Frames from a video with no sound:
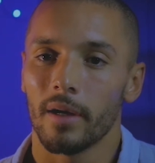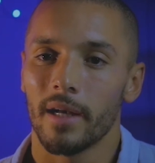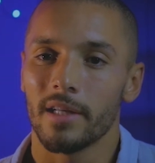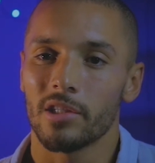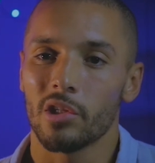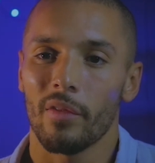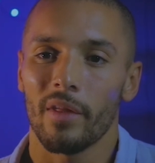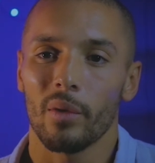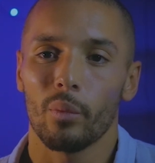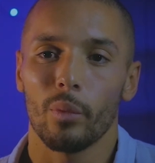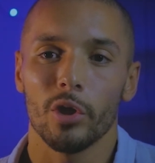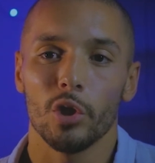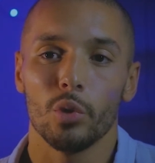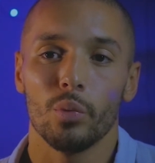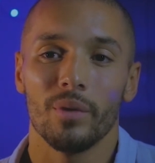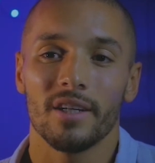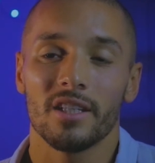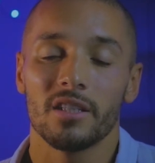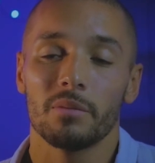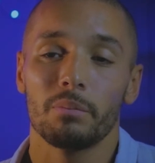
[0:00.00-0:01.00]
it's not that what you
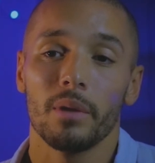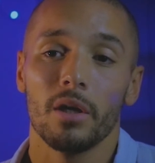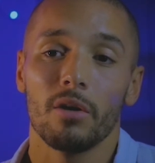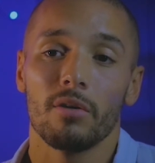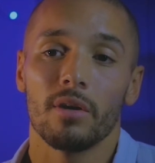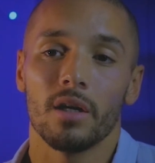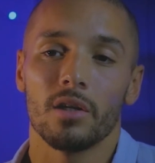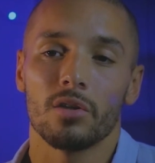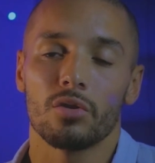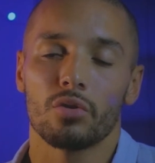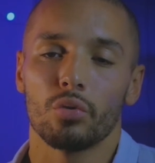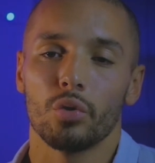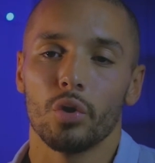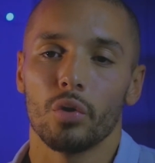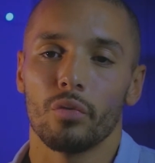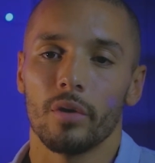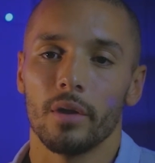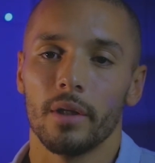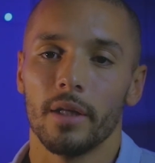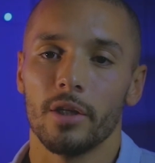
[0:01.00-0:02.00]
experience through your
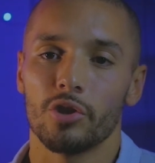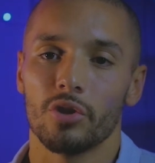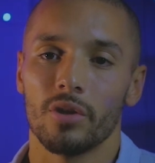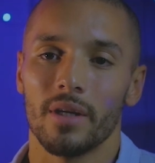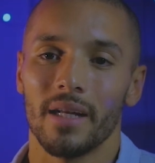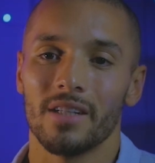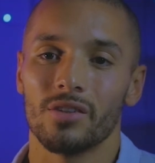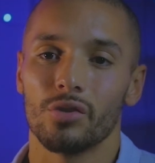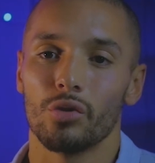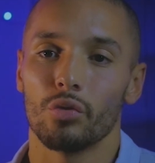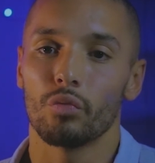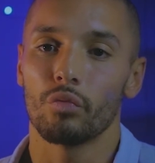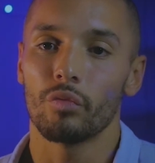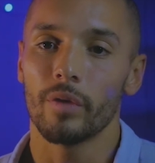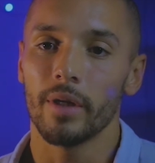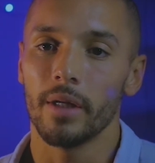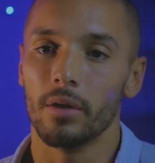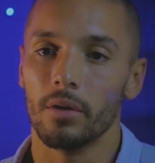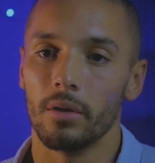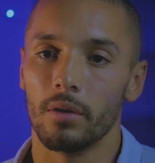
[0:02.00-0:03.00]
religion isn't
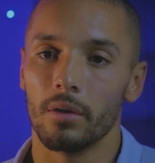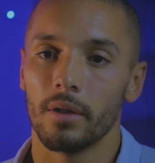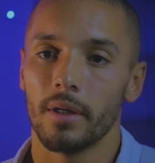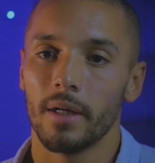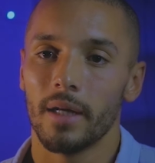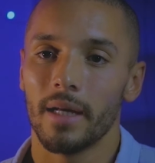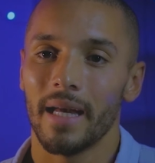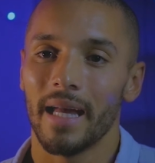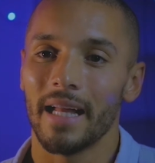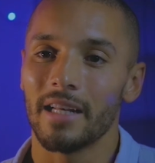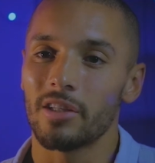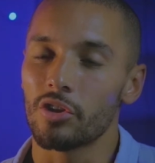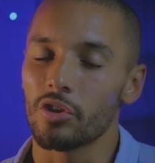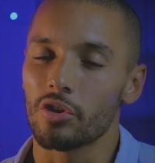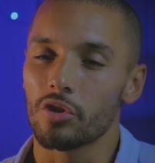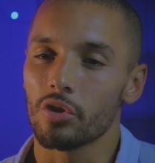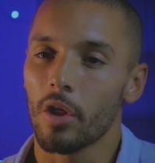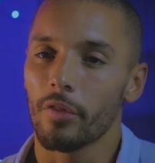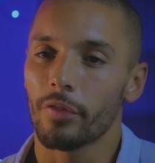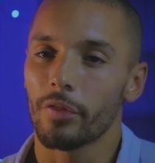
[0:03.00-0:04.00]
real, it's just
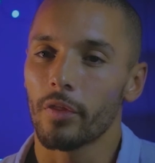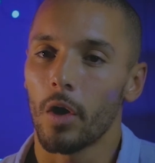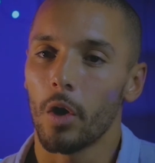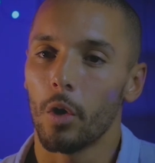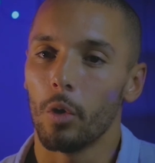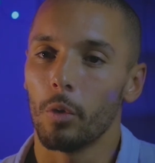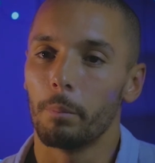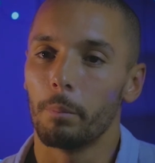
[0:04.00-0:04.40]
not the whole